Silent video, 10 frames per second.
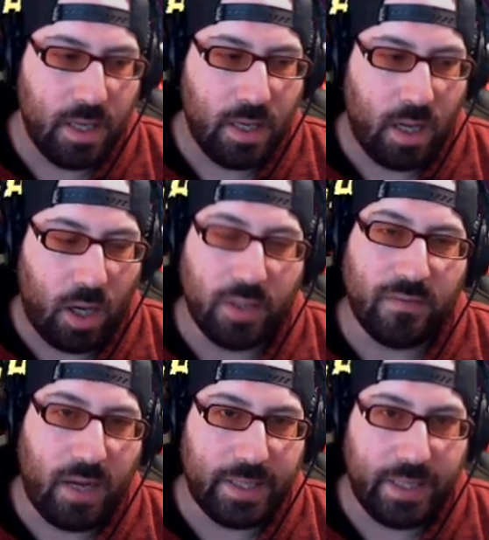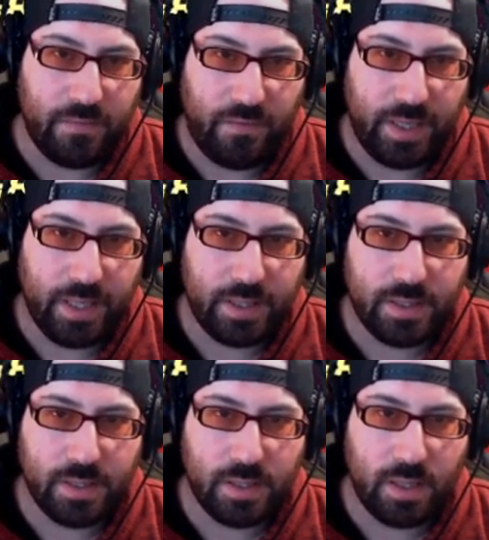unlocking
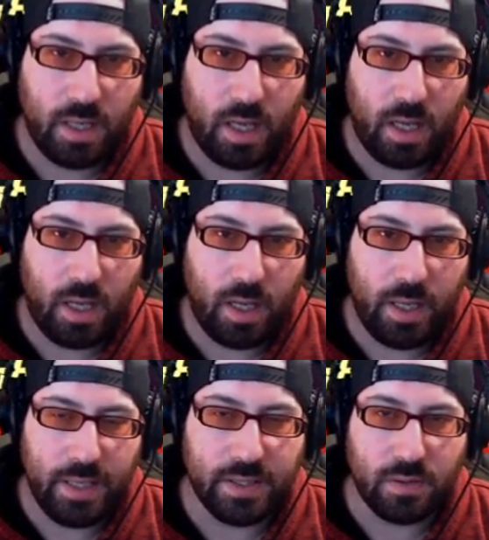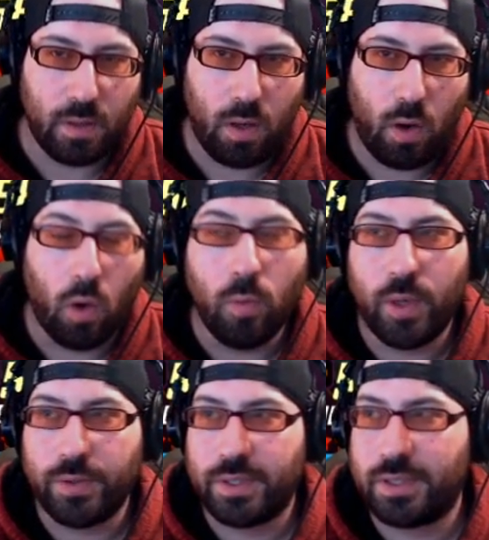Phoenix uh, is
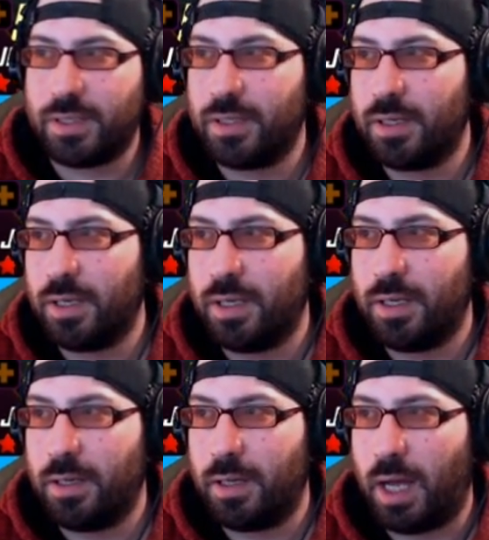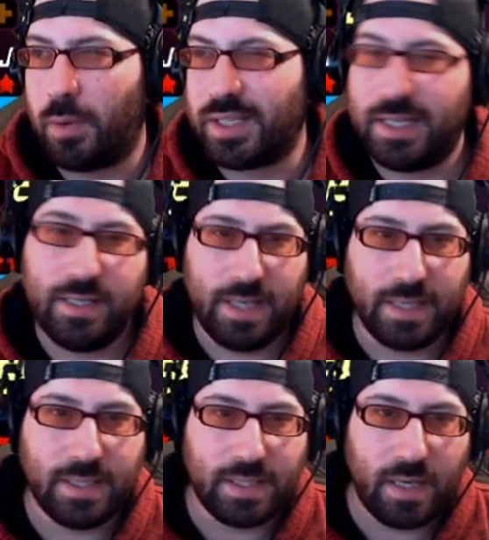almost, I don't want to say
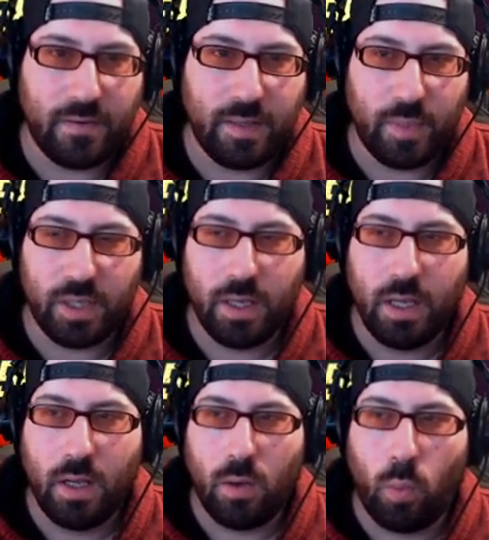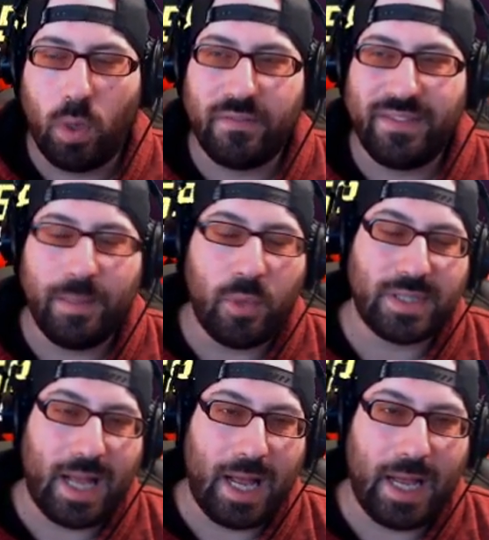necessary, but one of the most
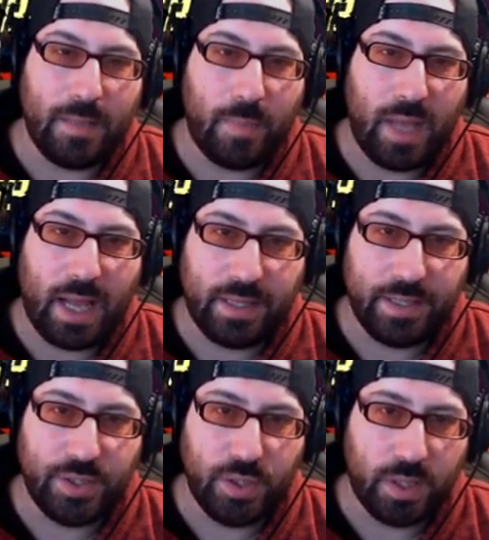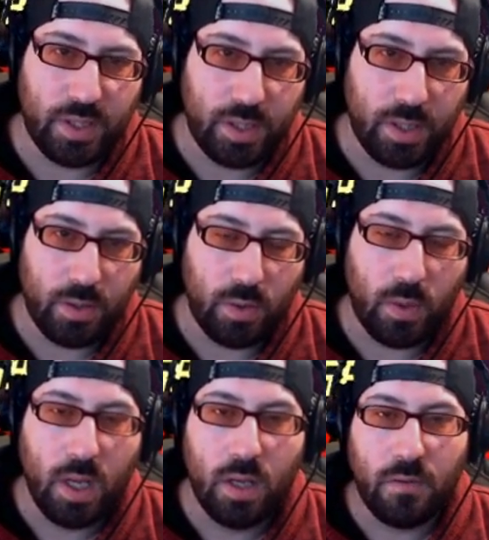high impact things you can do
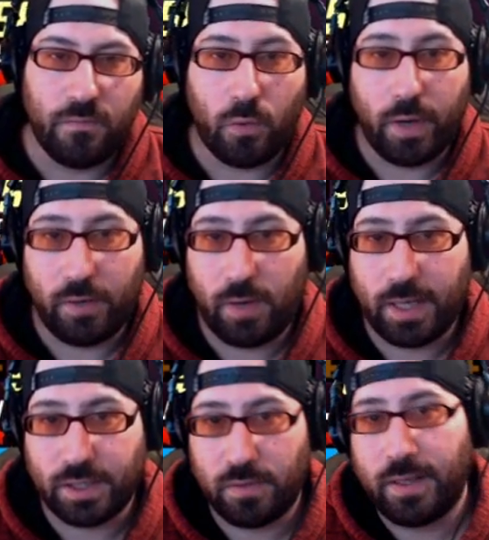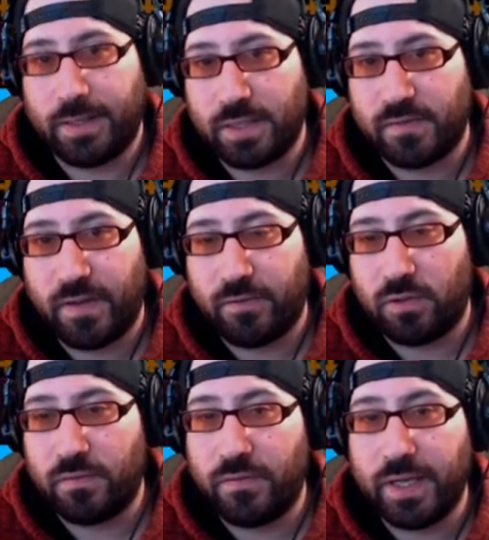for a roster at this
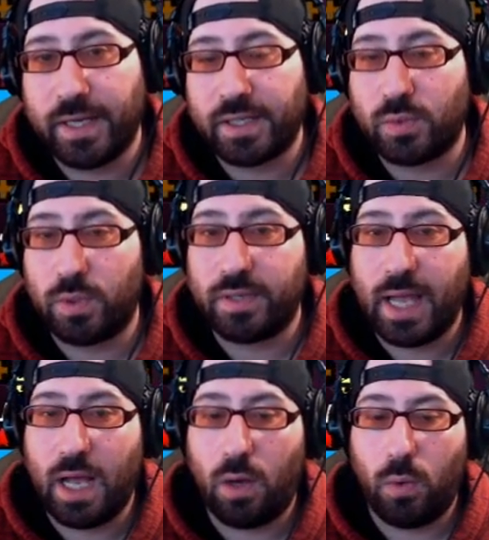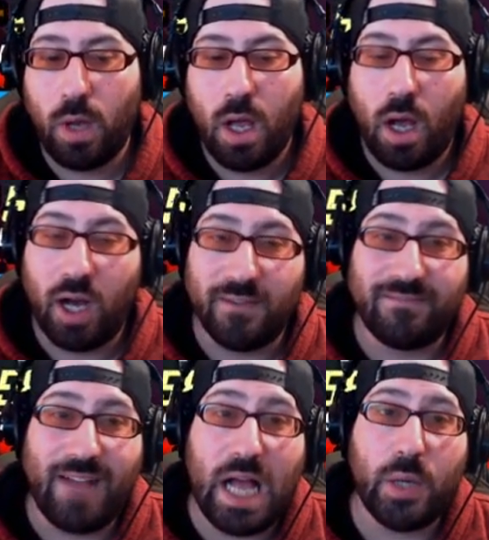level. Phoenix will now
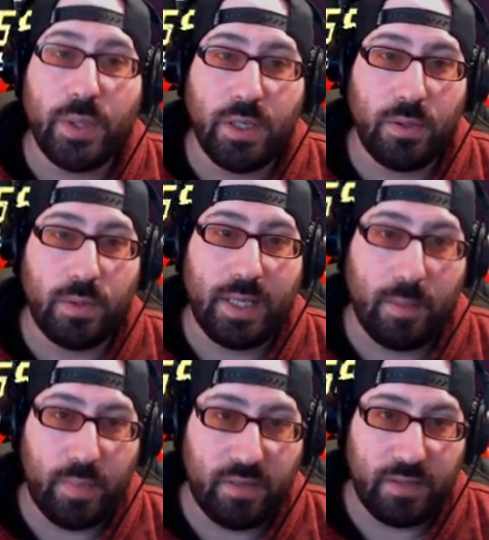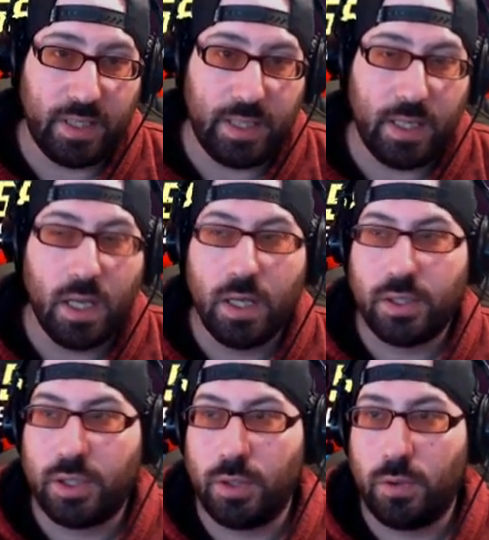allow you the ability
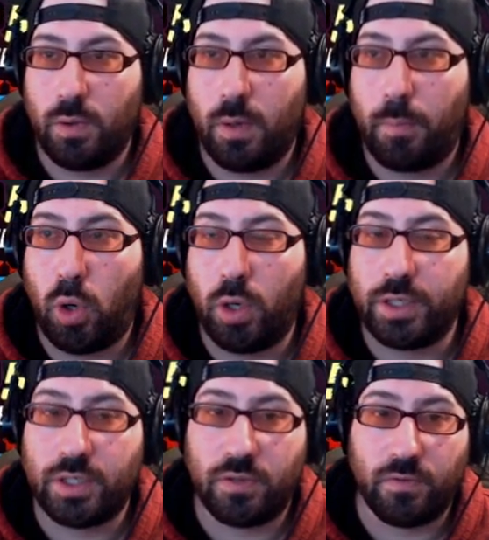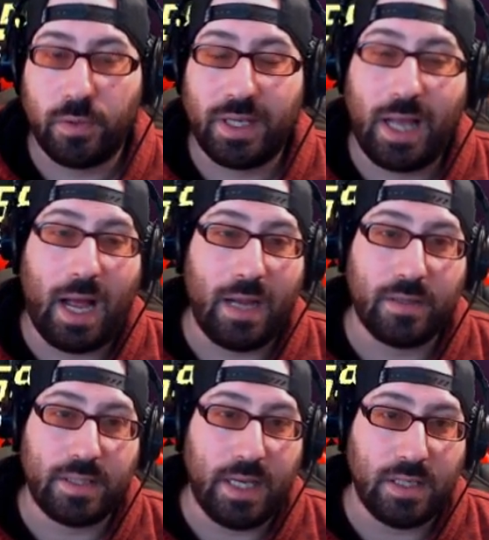to push through the higher
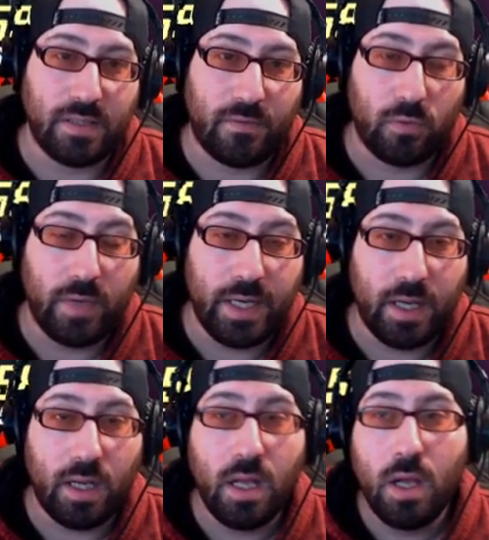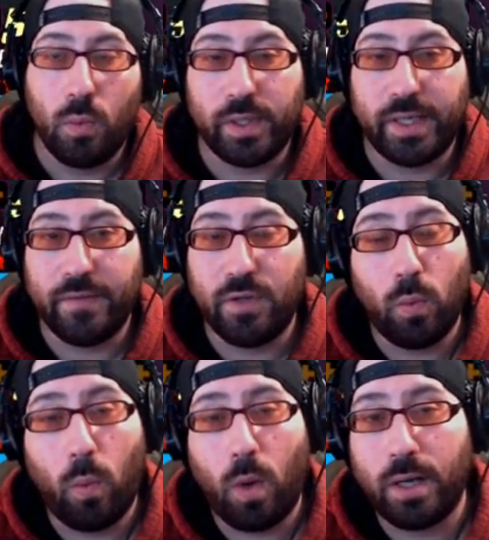stages of arena. Will give you
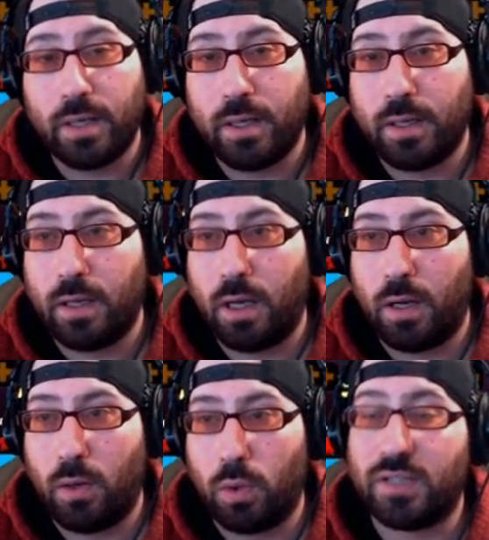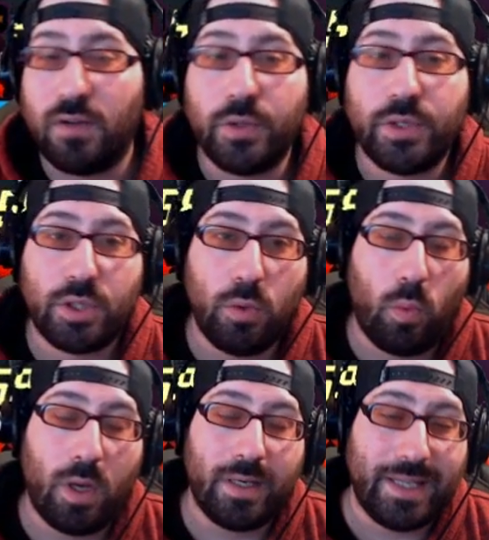one uh, or close to
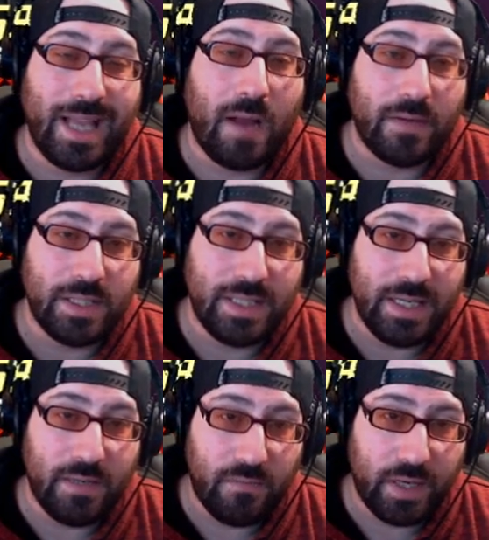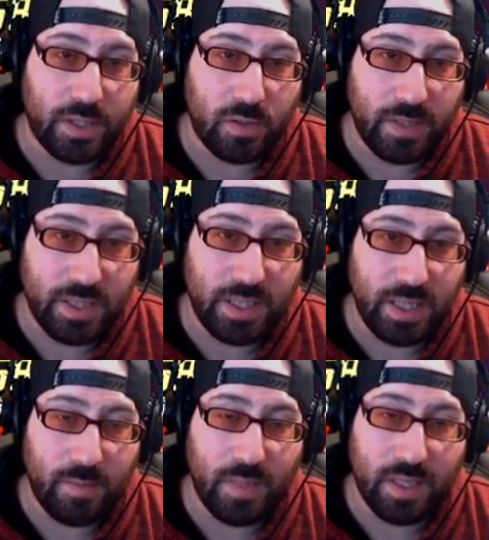one guaranteed victory
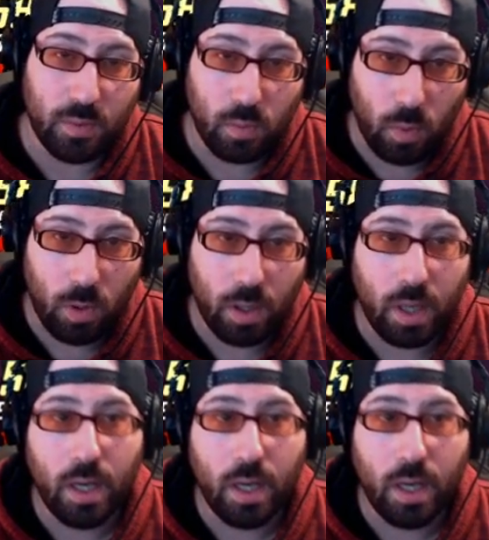team in war.